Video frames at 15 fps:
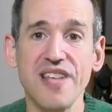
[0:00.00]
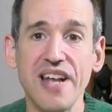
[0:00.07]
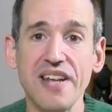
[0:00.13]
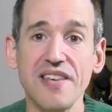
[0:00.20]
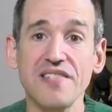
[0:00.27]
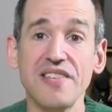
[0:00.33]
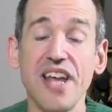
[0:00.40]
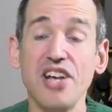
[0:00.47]

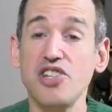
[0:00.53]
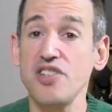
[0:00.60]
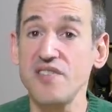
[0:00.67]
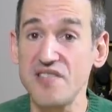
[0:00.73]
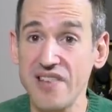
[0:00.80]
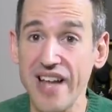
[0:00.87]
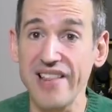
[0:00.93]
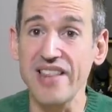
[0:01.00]
settings they
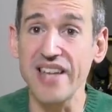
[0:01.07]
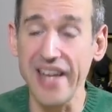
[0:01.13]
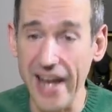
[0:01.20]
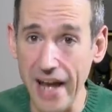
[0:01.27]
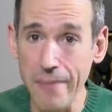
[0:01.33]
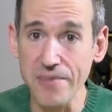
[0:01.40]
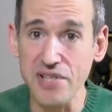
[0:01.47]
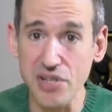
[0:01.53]
should set the
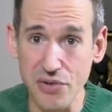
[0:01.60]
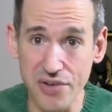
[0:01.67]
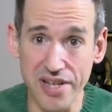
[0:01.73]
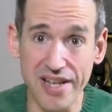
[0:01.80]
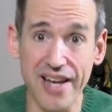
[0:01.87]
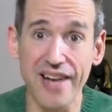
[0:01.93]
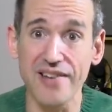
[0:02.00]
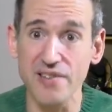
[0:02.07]
game to to
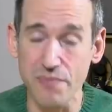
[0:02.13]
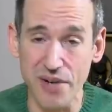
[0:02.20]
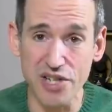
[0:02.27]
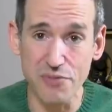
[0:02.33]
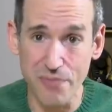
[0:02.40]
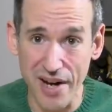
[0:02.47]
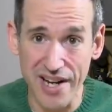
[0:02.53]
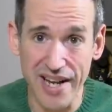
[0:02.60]
get as
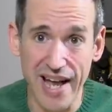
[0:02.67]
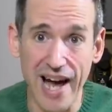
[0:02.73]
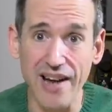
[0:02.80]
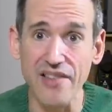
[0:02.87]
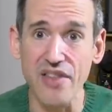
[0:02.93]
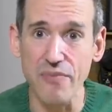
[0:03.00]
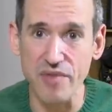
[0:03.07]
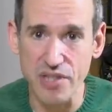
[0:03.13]
much money
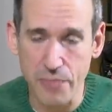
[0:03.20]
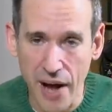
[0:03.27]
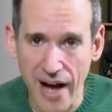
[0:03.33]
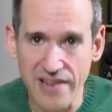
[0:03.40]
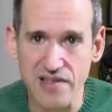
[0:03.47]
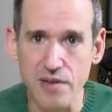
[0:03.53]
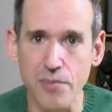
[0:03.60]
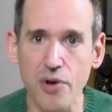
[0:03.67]
out of them as
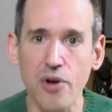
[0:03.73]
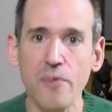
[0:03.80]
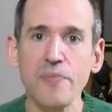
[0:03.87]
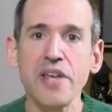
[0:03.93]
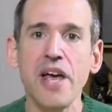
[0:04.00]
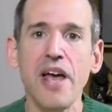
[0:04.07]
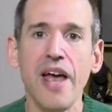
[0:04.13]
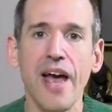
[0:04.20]
possible.
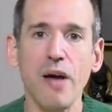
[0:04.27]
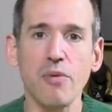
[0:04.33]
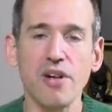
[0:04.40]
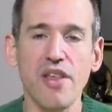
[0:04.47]
And